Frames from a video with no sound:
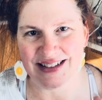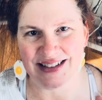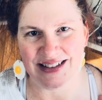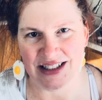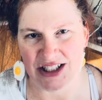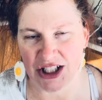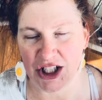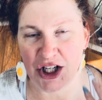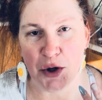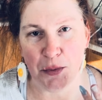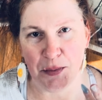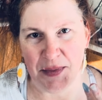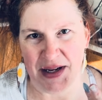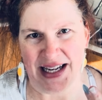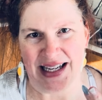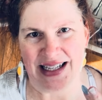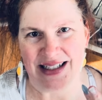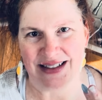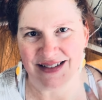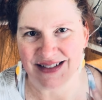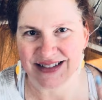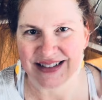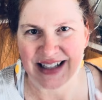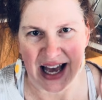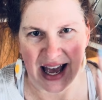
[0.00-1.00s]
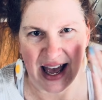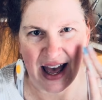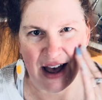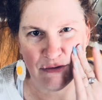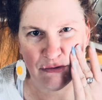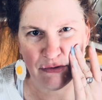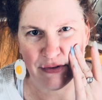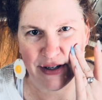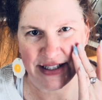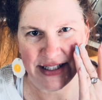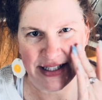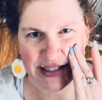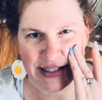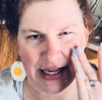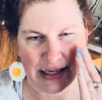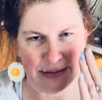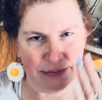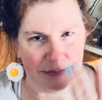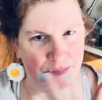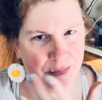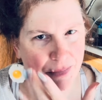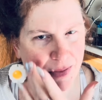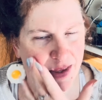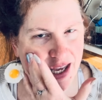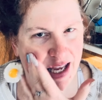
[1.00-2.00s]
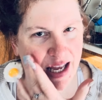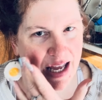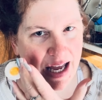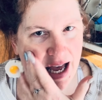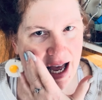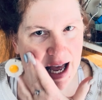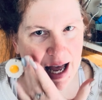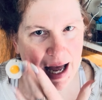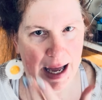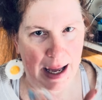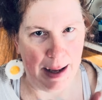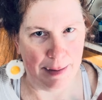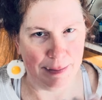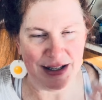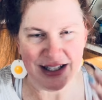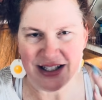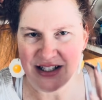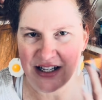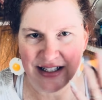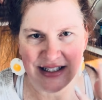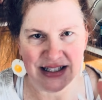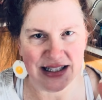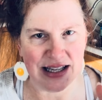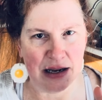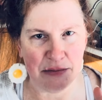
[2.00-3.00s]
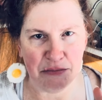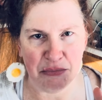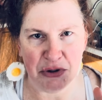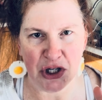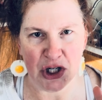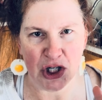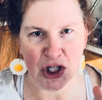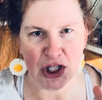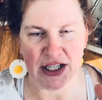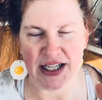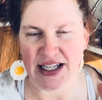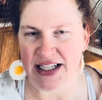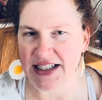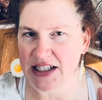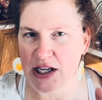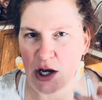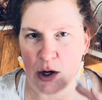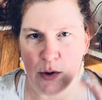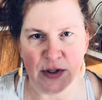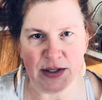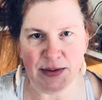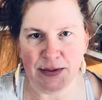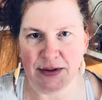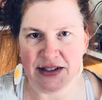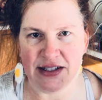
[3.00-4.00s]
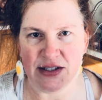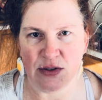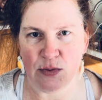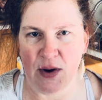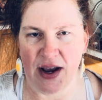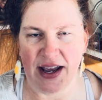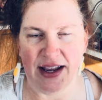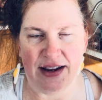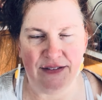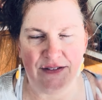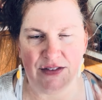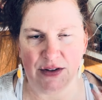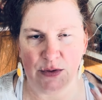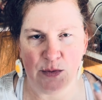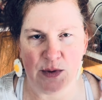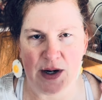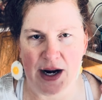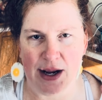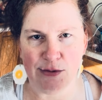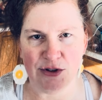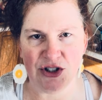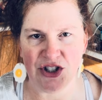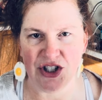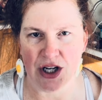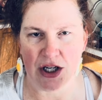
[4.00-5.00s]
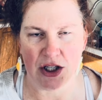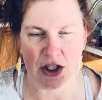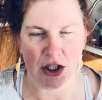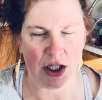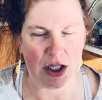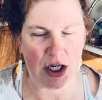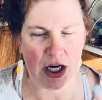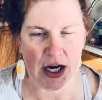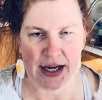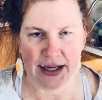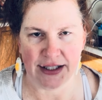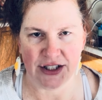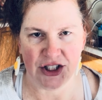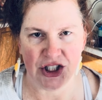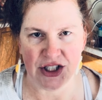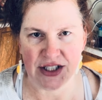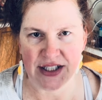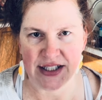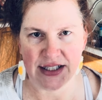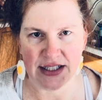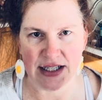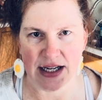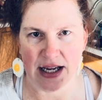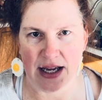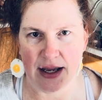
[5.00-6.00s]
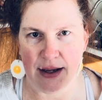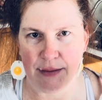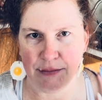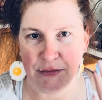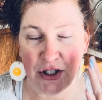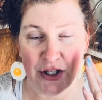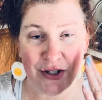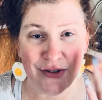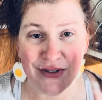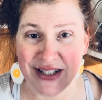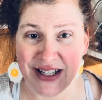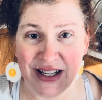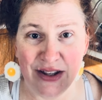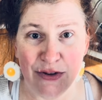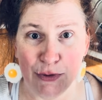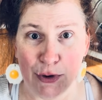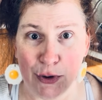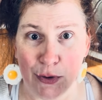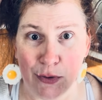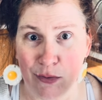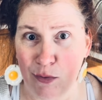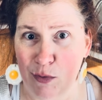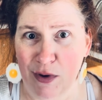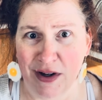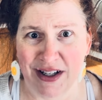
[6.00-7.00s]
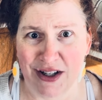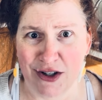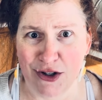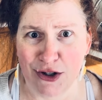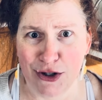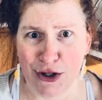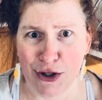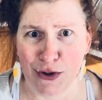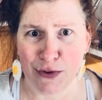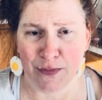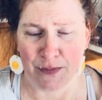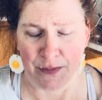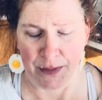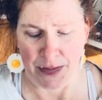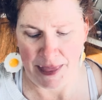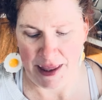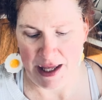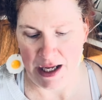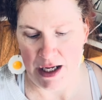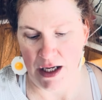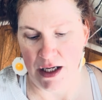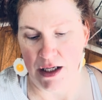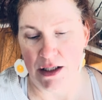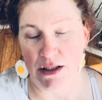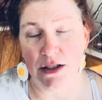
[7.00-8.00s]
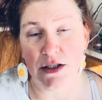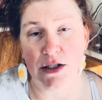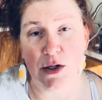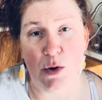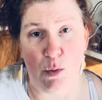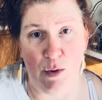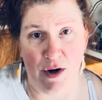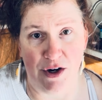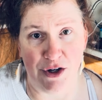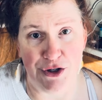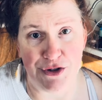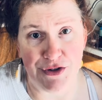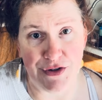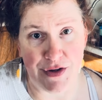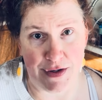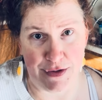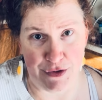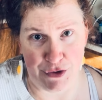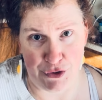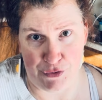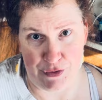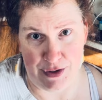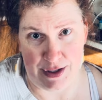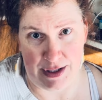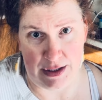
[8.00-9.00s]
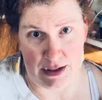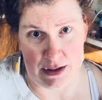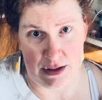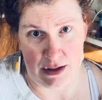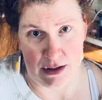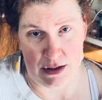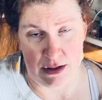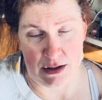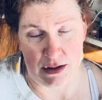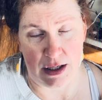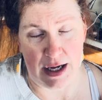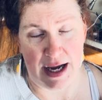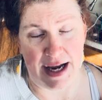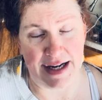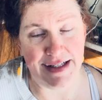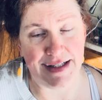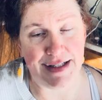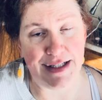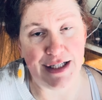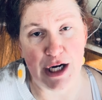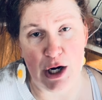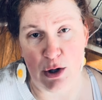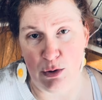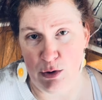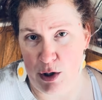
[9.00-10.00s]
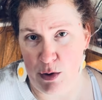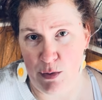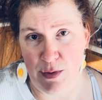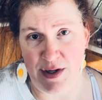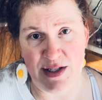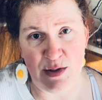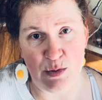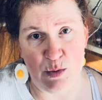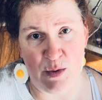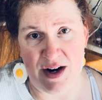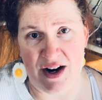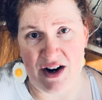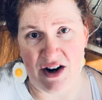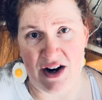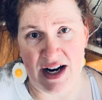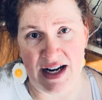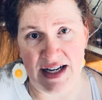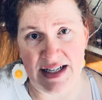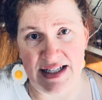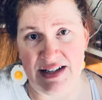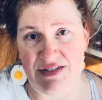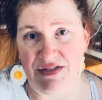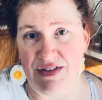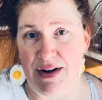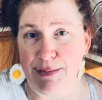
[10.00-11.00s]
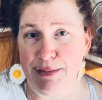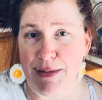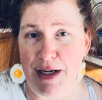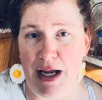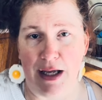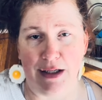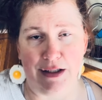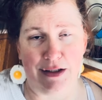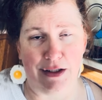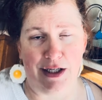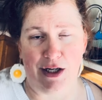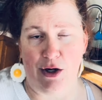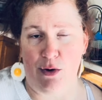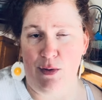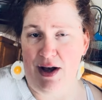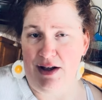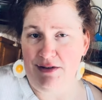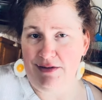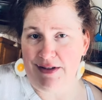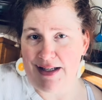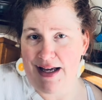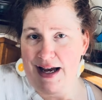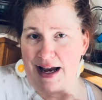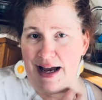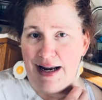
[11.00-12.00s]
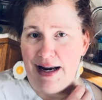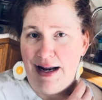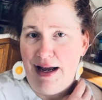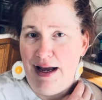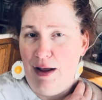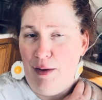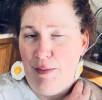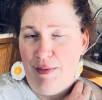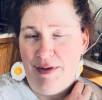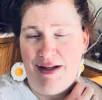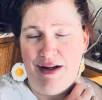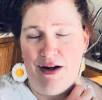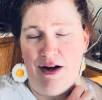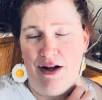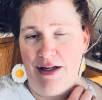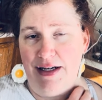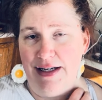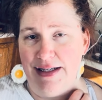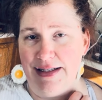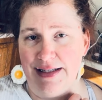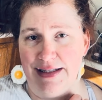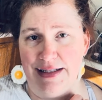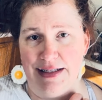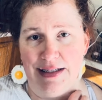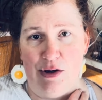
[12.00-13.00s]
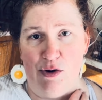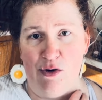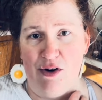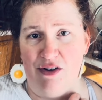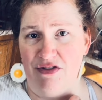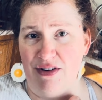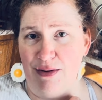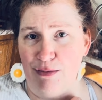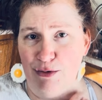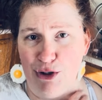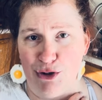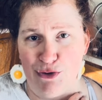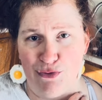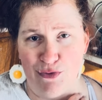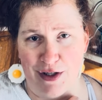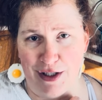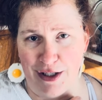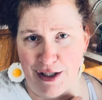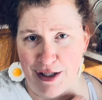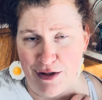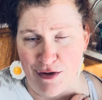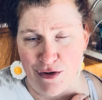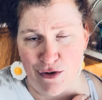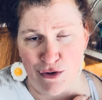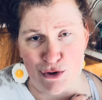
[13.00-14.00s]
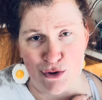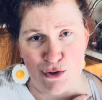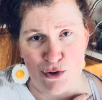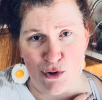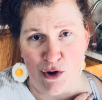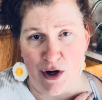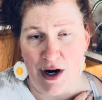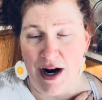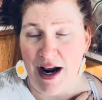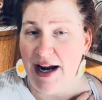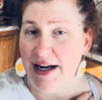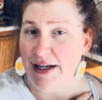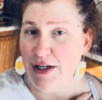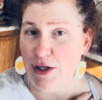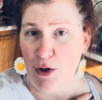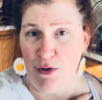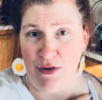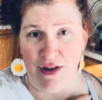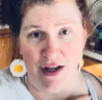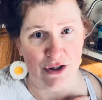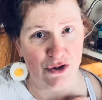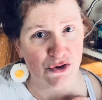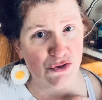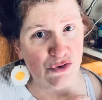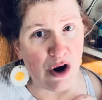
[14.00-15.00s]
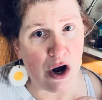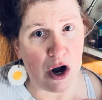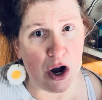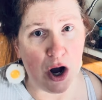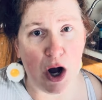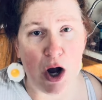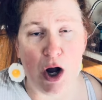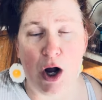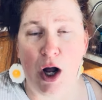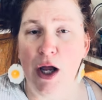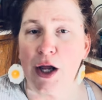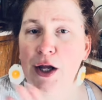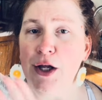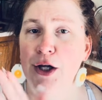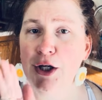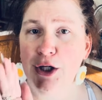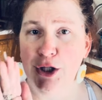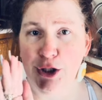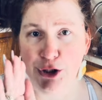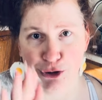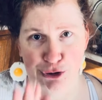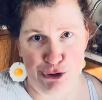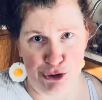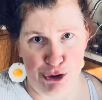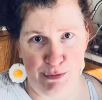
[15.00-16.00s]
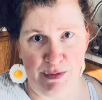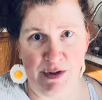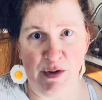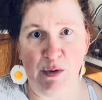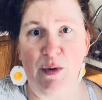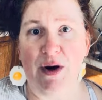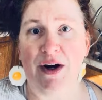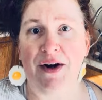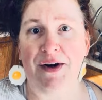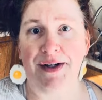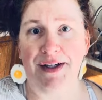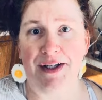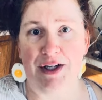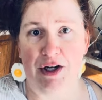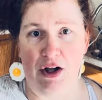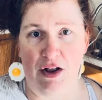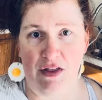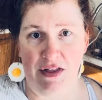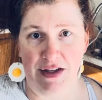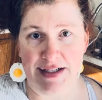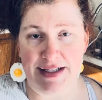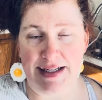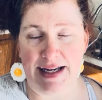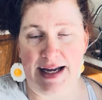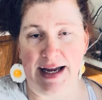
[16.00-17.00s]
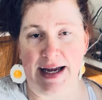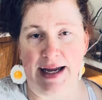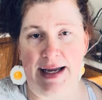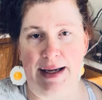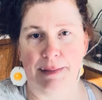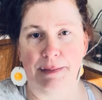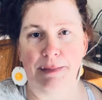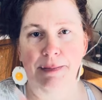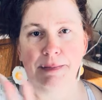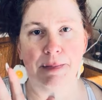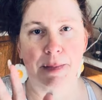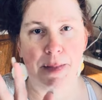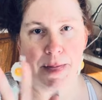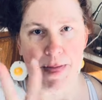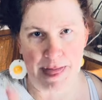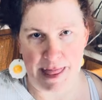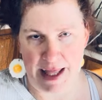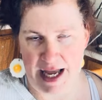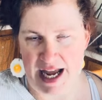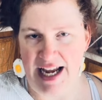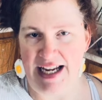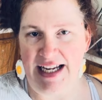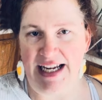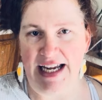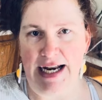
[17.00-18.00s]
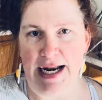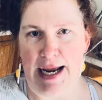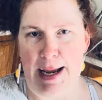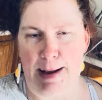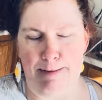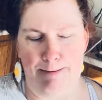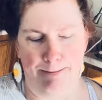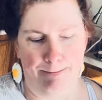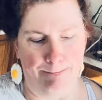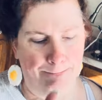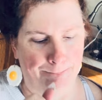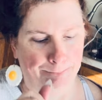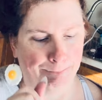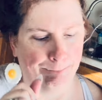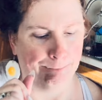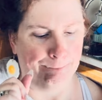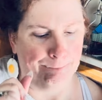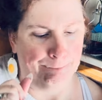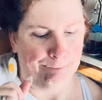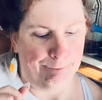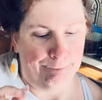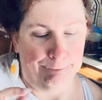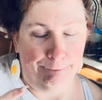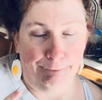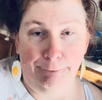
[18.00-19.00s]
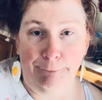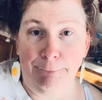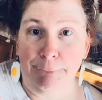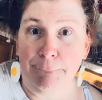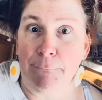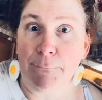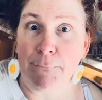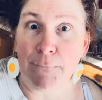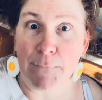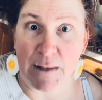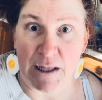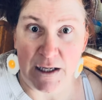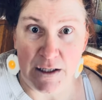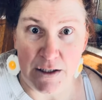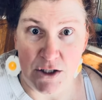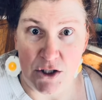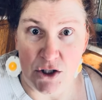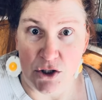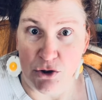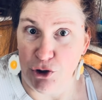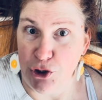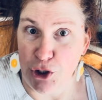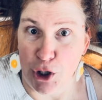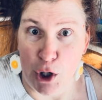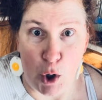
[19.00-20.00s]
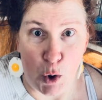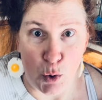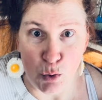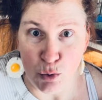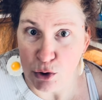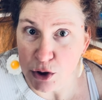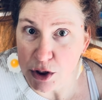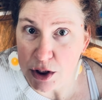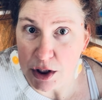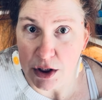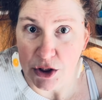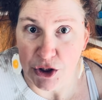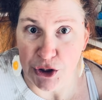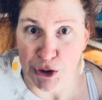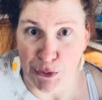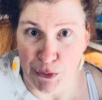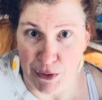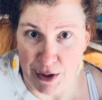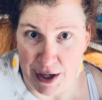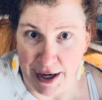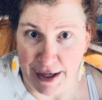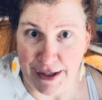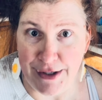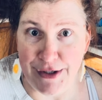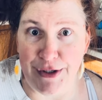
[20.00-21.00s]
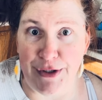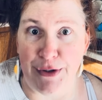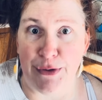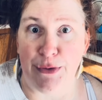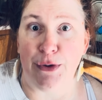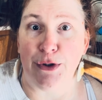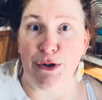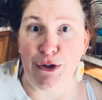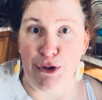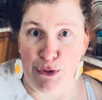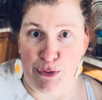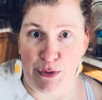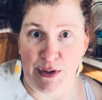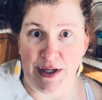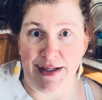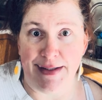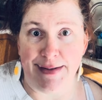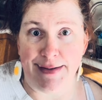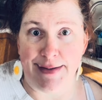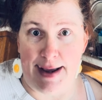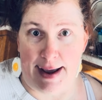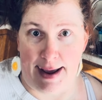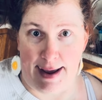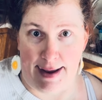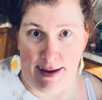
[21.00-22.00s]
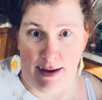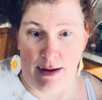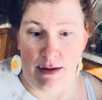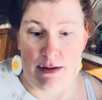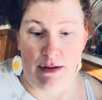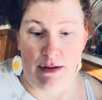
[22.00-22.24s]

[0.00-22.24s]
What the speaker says: me. I have red skin. It's not sunburn. It's always been this way, even when I was younger. I just, see-through. What can you do? So wear your sunscreen. I don't always wear it if I'm not going to go outside, I'll be honest, or if I'm just running to the store. I know that's wrong. You should be wearing it all the time. I get it. So don't do what I do. Do what I say.